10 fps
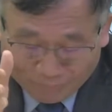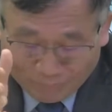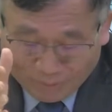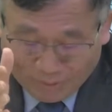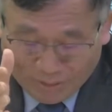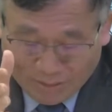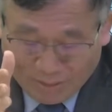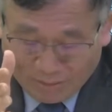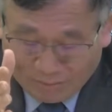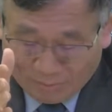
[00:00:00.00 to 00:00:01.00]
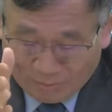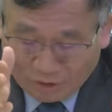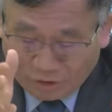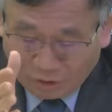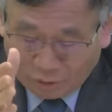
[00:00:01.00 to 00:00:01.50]
a
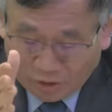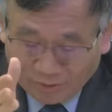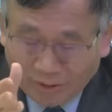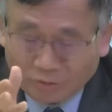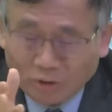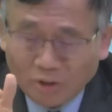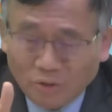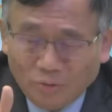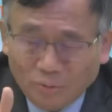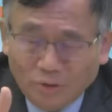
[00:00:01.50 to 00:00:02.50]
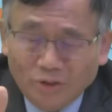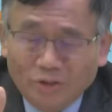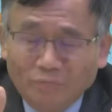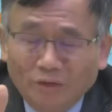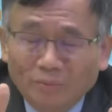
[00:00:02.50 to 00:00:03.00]
digital contact tracing with the
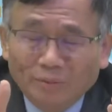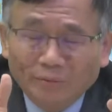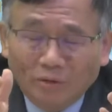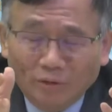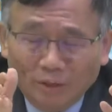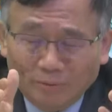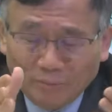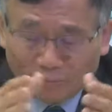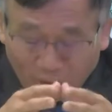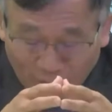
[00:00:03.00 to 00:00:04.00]
development of APP,